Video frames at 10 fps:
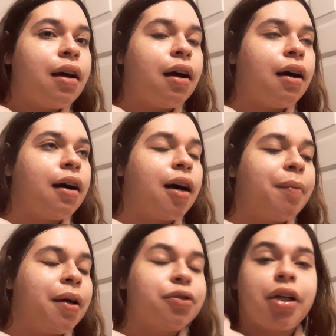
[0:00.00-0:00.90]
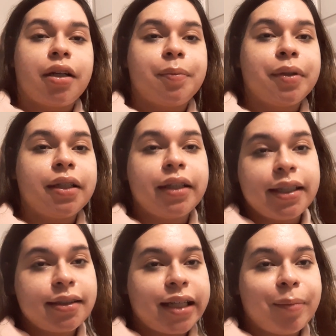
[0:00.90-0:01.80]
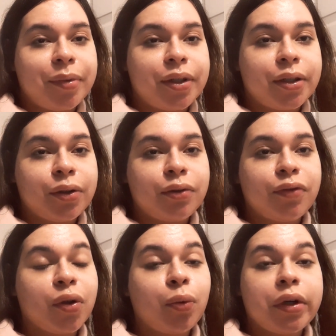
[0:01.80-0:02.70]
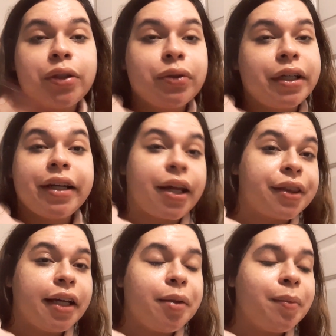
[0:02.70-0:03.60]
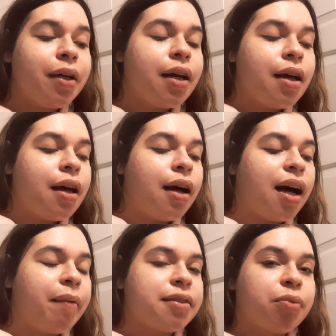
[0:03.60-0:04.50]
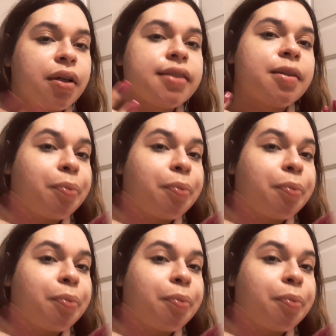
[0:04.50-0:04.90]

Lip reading: I'll try to put links down below for where you can get them, as well as the